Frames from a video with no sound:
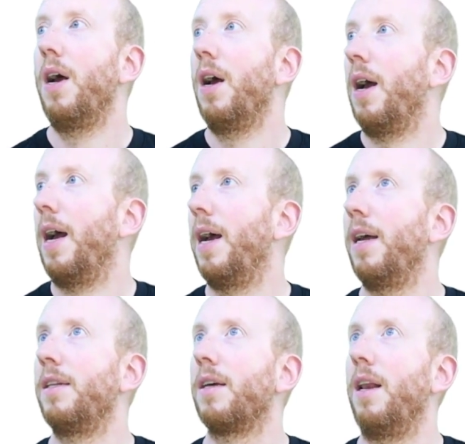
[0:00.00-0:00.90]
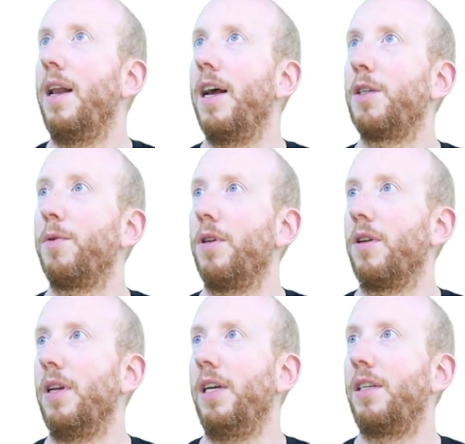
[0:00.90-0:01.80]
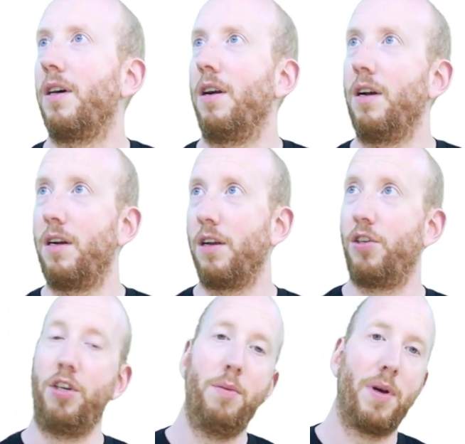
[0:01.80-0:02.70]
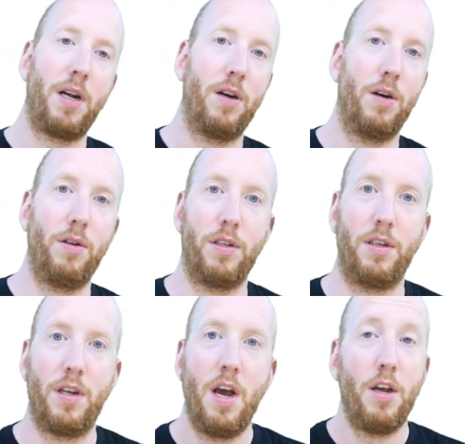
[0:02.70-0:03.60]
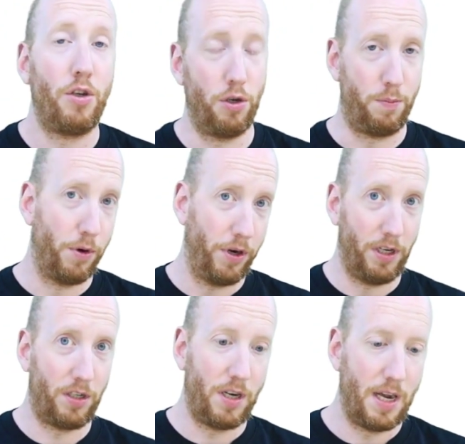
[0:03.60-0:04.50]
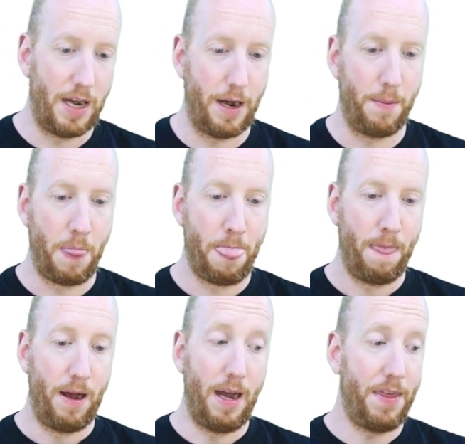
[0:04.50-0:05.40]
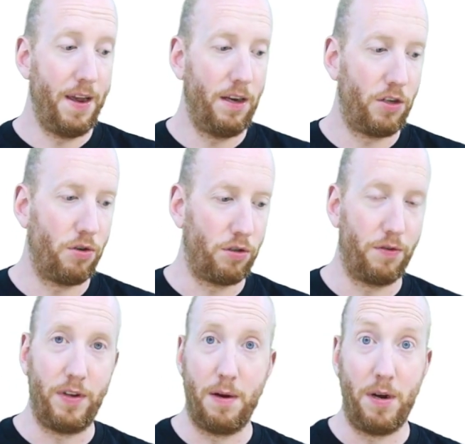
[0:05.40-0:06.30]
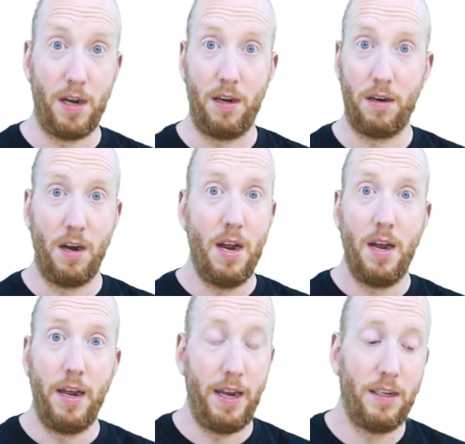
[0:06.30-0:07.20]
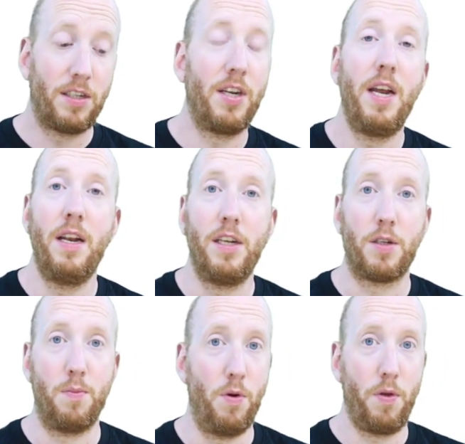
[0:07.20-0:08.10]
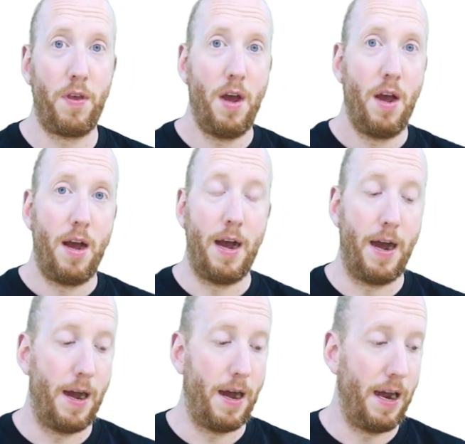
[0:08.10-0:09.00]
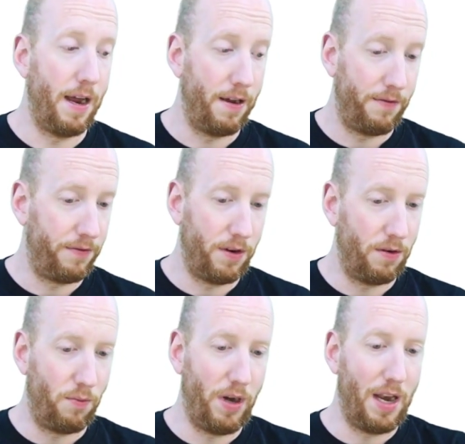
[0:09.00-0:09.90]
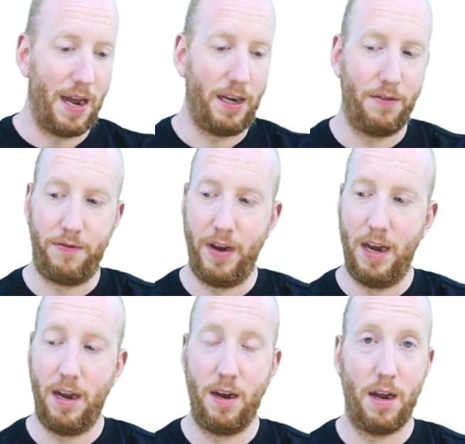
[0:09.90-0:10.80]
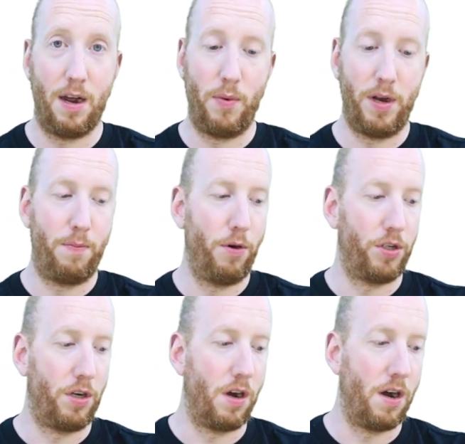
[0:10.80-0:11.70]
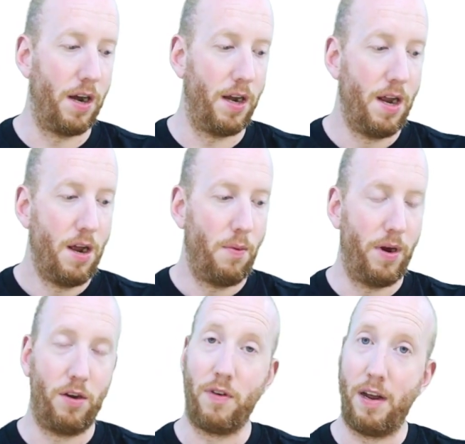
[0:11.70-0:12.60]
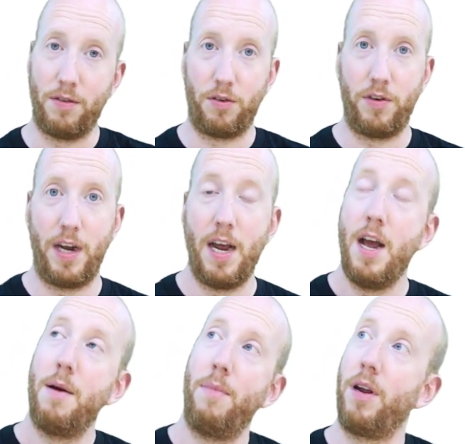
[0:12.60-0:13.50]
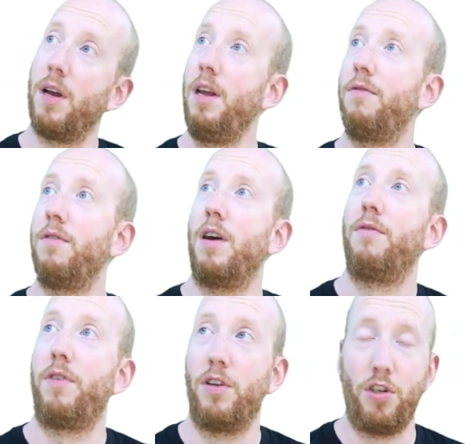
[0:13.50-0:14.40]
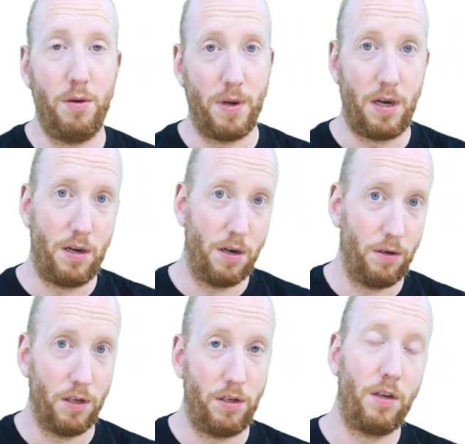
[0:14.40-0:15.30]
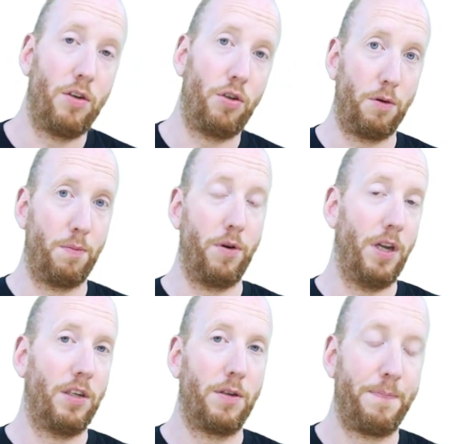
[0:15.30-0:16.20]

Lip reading: And last but not least are the Kashima coated shock bodies. I think the shocks of the Mi9 are insanely smooth. I really like the feeling when you push the car and when it drives on track, but you can even have Kashima coated shock bodies.